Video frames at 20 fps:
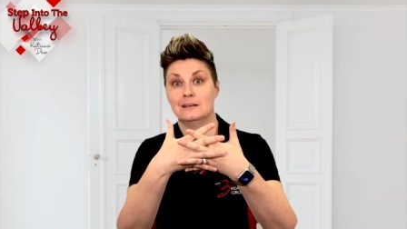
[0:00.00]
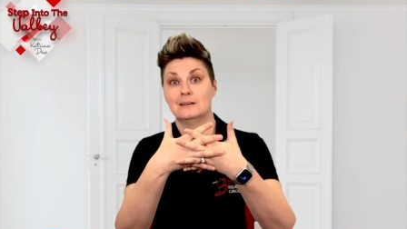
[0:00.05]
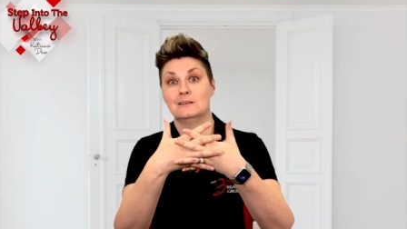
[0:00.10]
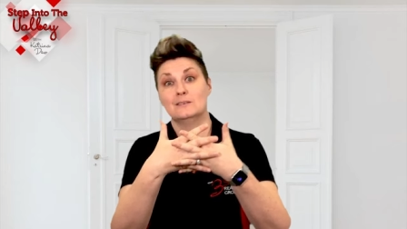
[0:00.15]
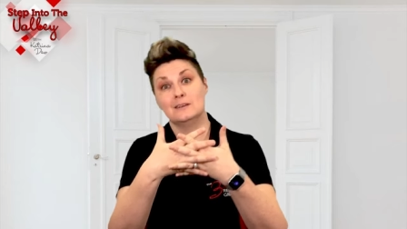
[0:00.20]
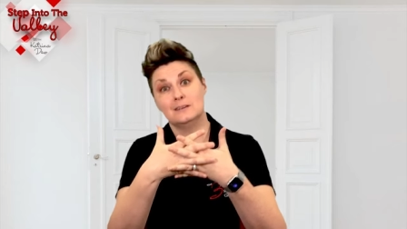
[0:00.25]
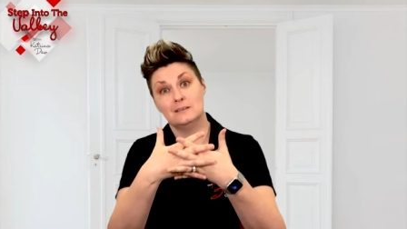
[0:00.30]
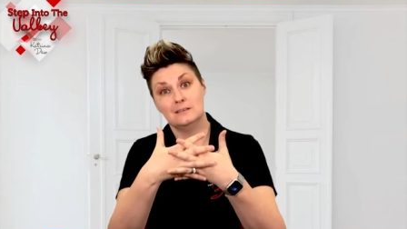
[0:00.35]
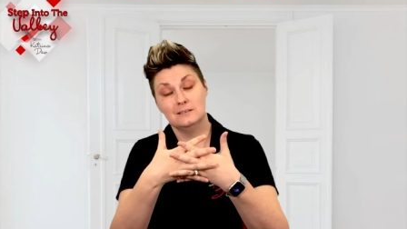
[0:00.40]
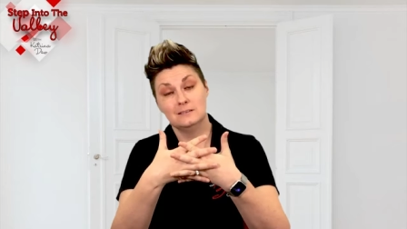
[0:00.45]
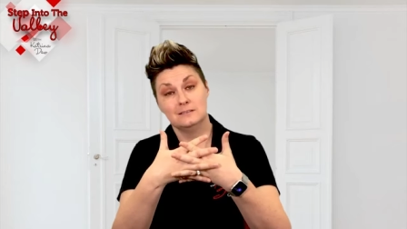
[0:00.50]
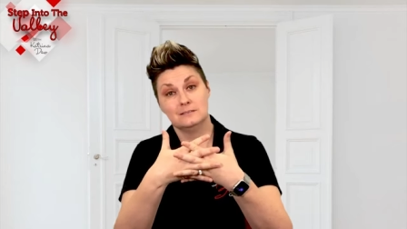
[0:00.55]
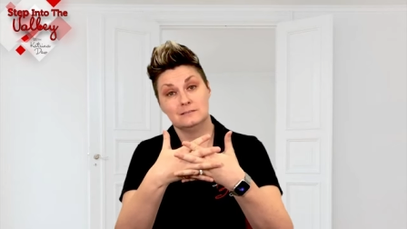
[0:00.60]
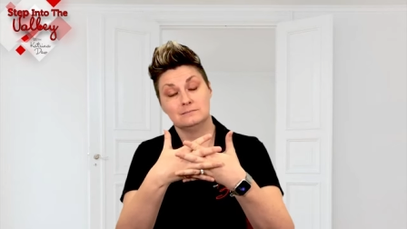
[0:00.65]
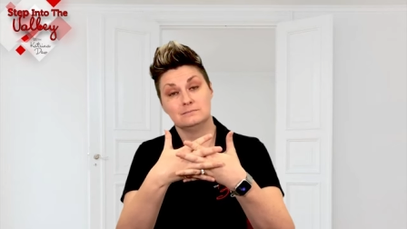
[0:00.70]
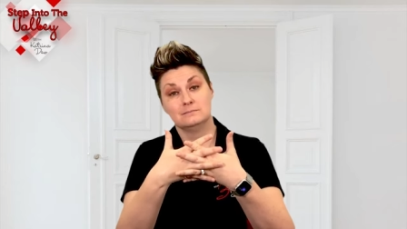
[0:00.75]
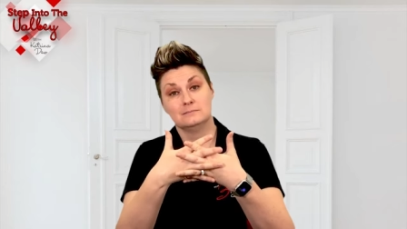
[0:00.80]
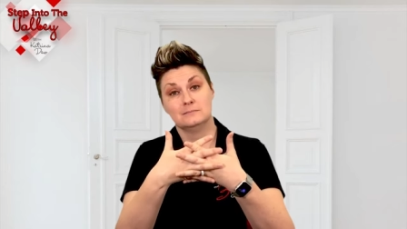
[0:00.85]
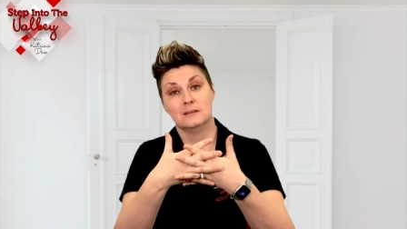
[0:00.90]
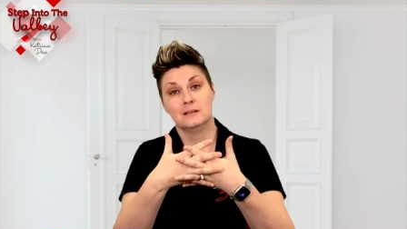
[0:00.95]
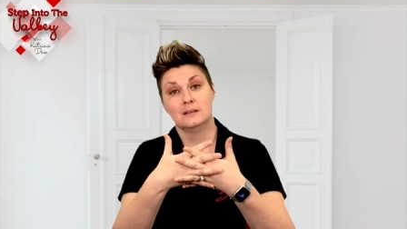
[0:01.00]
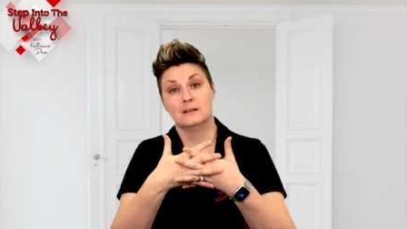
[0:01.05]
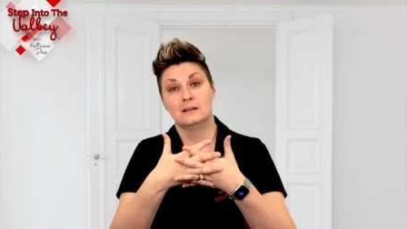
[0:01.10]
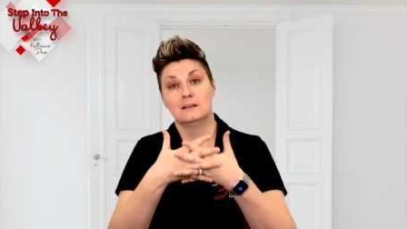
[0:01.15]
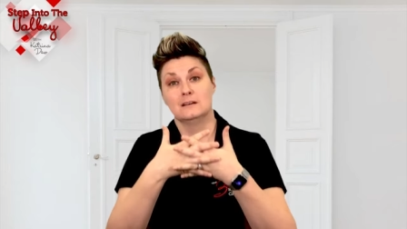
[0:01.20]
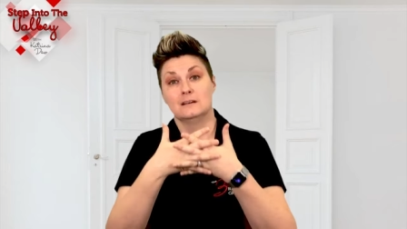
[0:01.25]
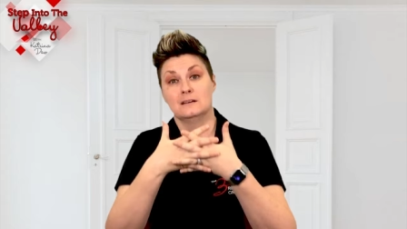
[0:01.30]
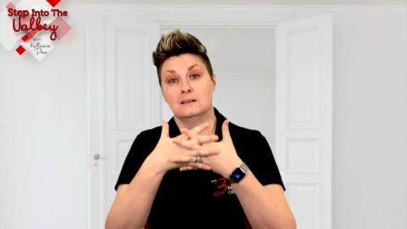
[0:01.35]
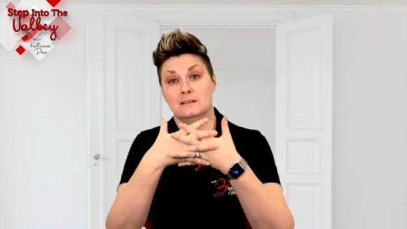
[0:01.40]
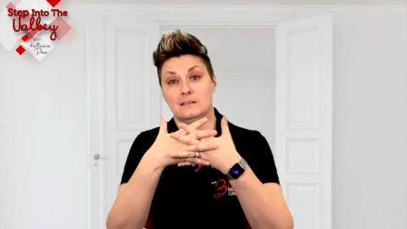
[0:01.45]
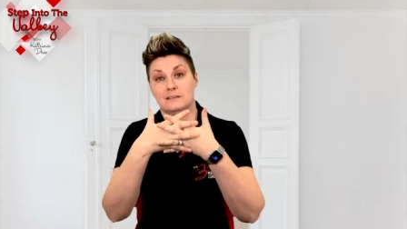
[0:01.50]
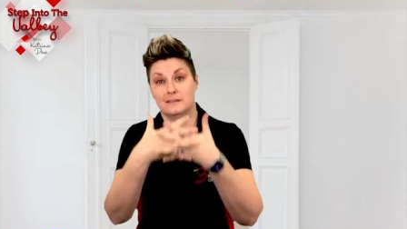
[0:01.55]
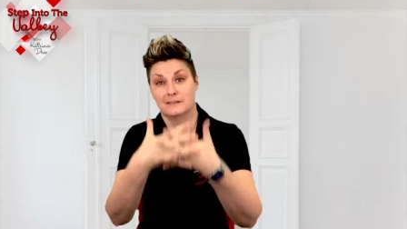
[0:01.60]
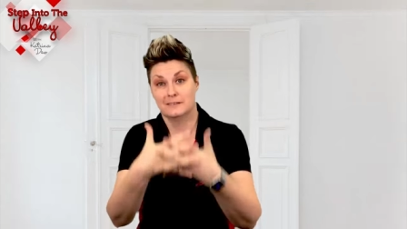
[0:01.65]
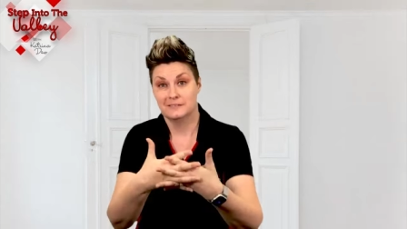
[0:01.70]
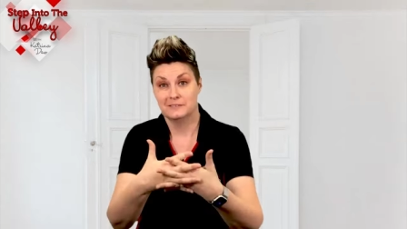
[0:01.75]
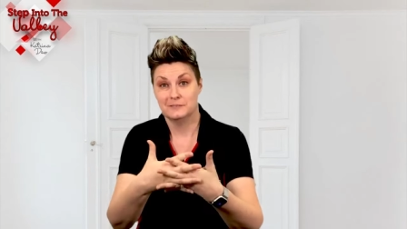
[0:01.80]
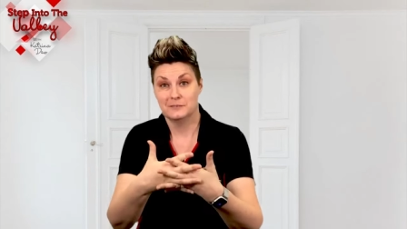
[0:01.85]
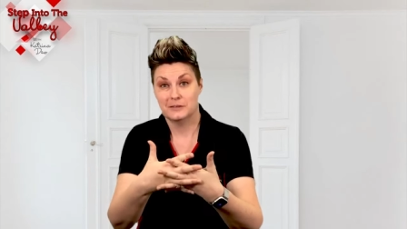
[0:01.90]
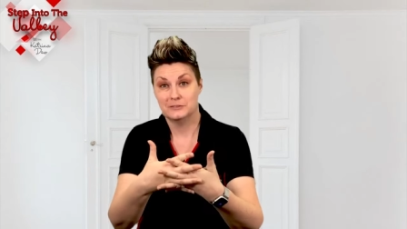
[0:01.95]

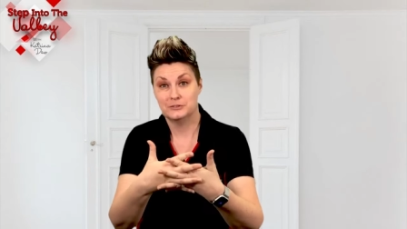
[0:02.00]
Well,